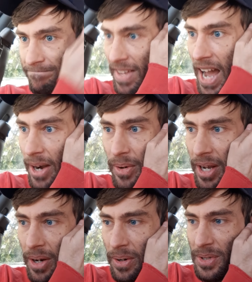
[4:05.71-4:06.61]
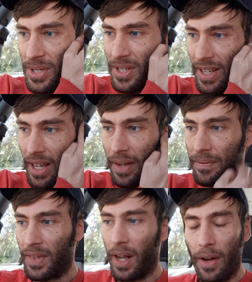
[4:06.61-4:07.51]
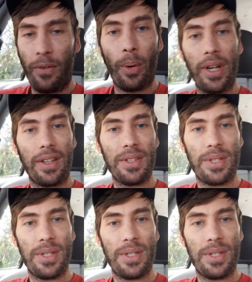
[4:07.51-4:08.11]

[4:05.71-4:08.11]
don't know, just avoiding the